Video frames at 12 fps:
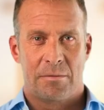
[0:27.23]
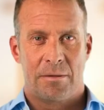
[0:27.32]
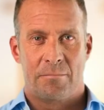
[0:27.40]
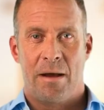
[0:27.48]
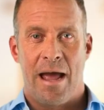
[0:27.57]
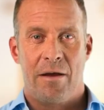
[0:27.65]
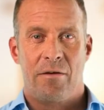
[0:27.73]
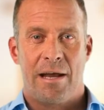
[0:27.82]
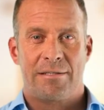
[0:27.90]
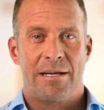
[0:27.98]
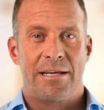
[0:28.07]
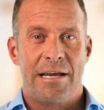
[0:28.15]
By
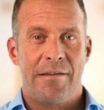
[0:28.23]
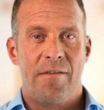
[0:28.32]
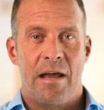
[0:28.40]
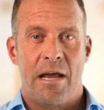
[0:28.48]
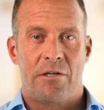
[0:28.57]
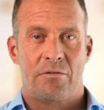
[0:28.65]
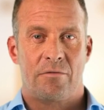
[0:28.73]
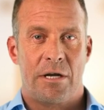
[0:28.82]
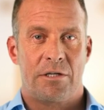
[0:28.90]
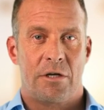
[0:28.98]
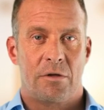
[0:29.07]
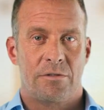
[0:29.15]
analyzing key financial
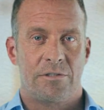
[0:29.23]
ratios